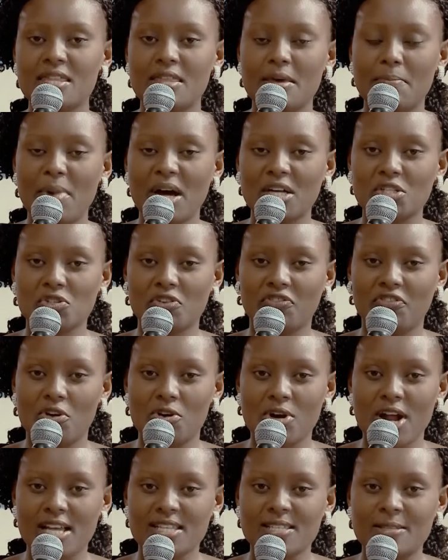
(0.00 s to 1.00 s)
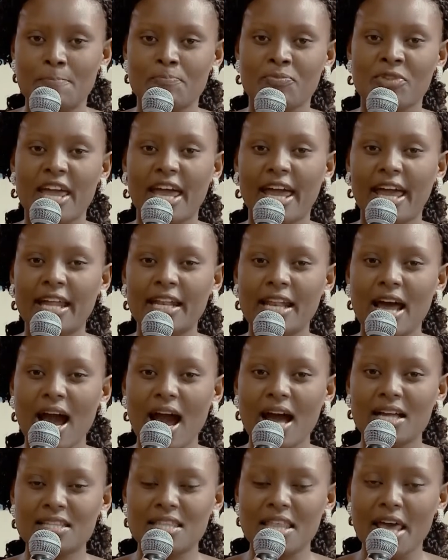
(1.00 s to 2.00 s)
the battle for us. And
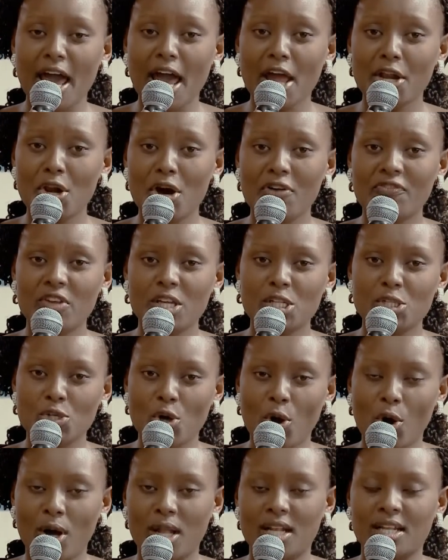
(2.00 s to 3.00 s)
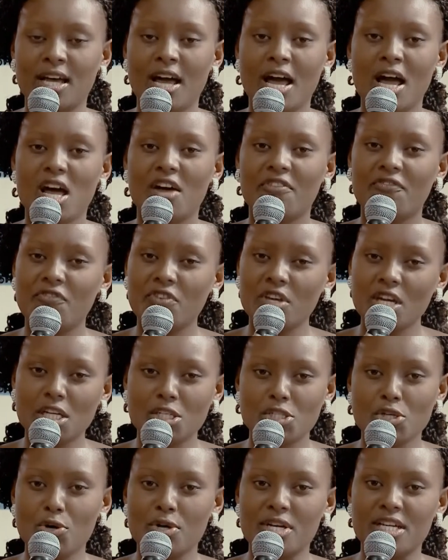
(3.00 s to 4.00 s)
at the end of it all,
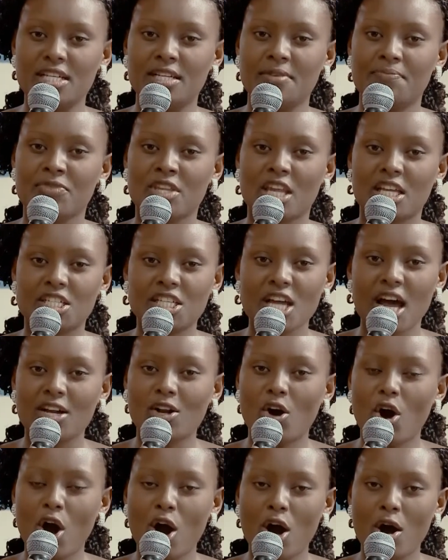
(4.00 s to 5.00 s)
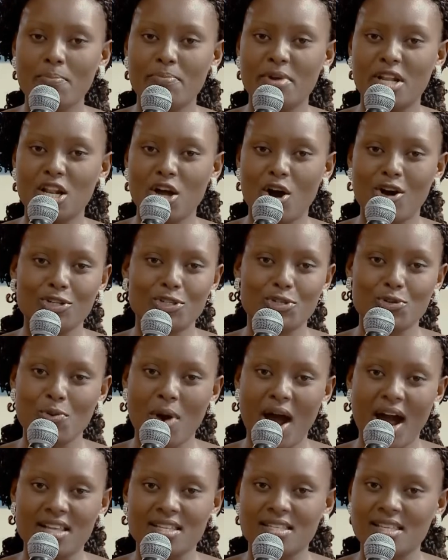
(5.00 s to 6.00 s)
victory shall all belong to
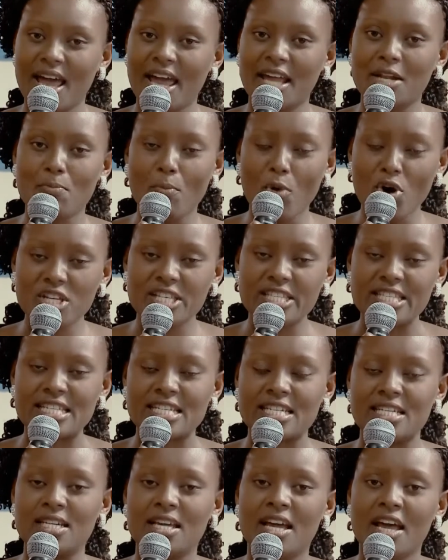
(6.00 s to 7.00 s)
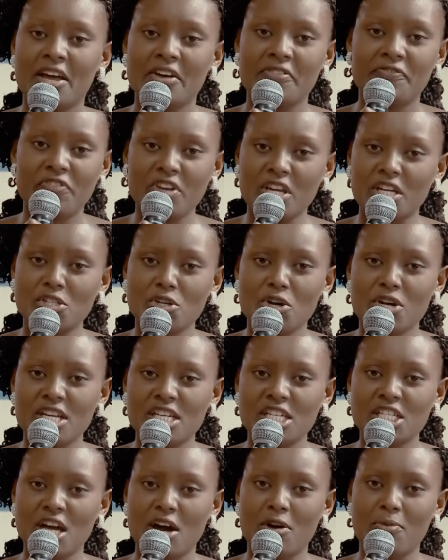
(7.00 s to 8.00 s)
us. And mostly, victory
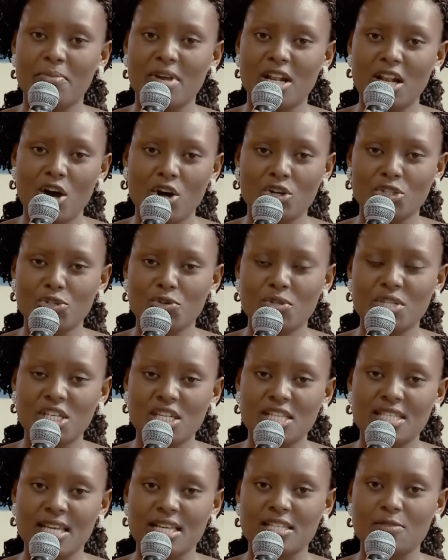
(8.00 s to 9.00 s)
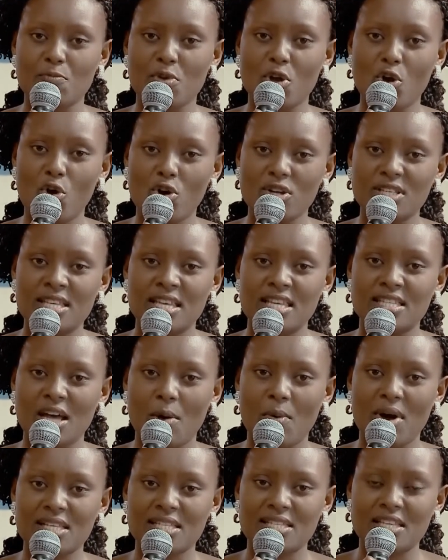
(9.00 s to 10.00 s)
shall belong to Jesus because he's
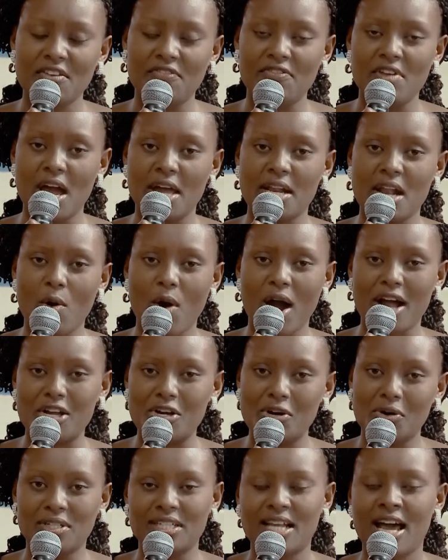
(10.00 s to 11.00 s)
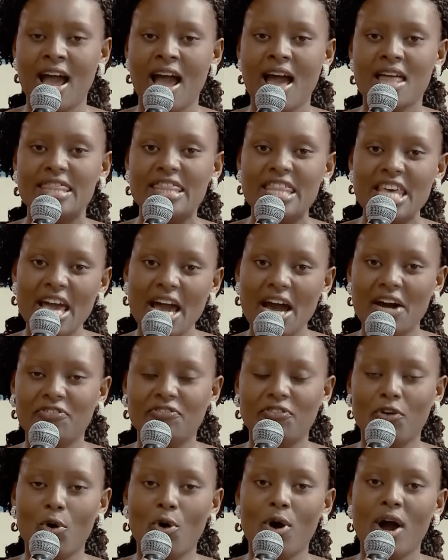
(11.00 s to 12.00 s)
our Savior and our God.
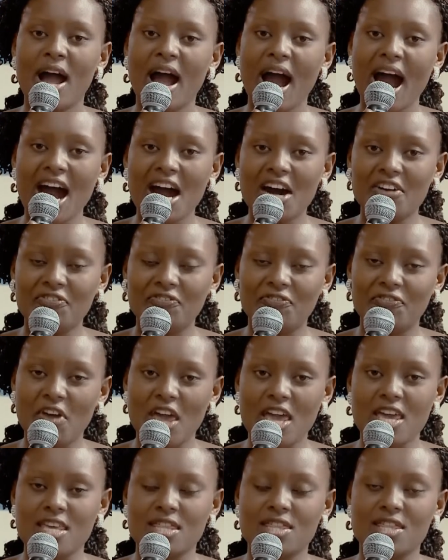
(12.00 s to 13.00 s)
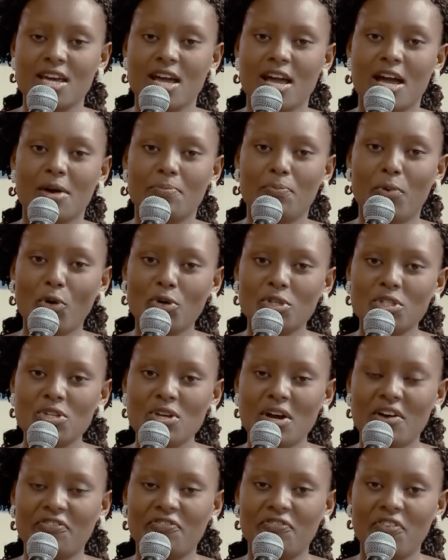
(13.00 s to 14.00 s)
Therefore, have faith. Put
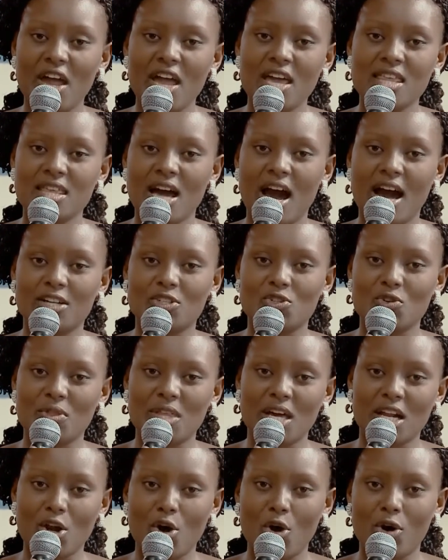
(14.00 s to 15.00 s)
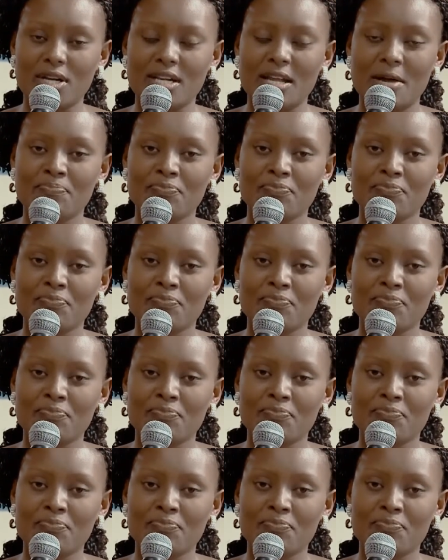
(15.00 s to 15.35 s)
your faith unto the Lord.